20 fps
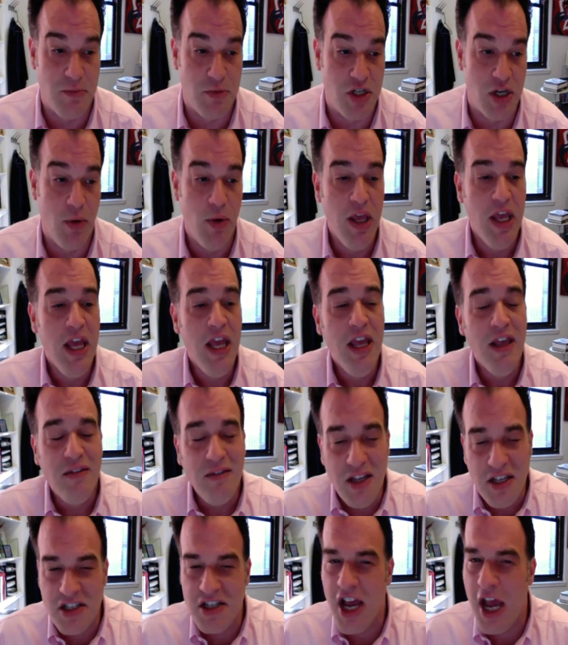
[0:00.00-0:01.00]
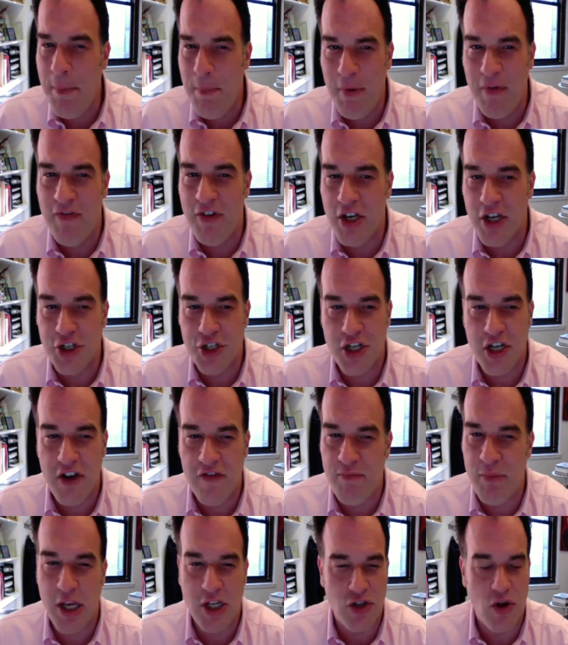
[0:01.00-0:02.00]
So, this type of
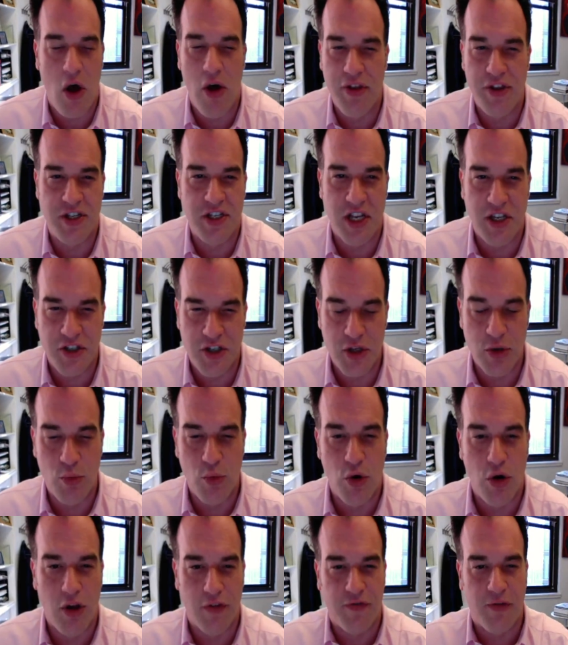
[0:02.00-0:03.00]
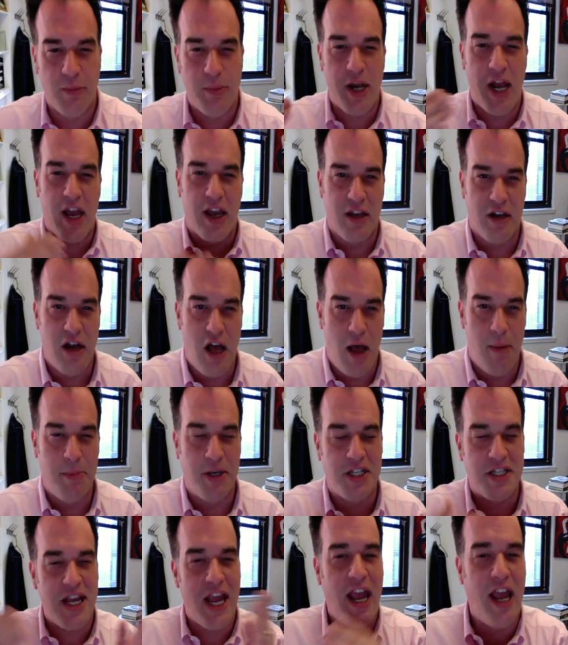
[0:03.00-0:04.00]
initiative makes all the sense in the world from an
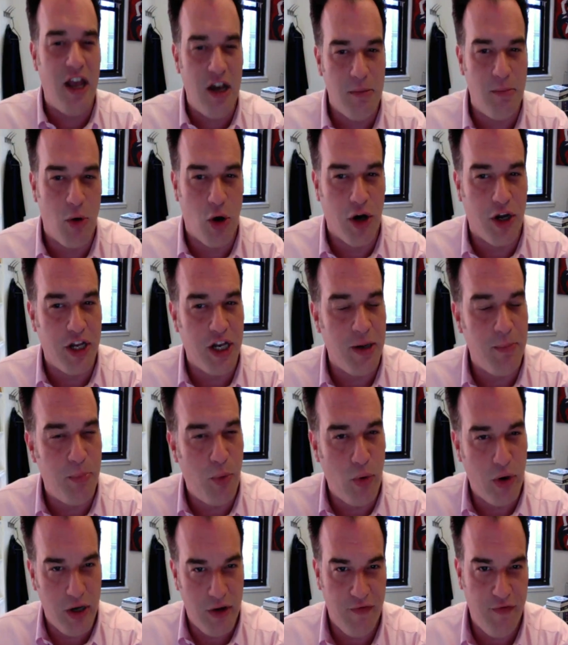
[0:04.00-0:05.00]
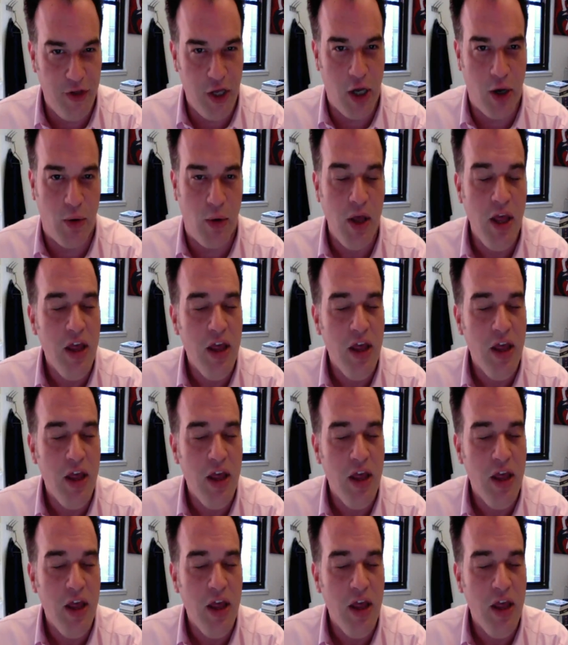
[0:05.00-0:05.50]
economics and a marketing point of view.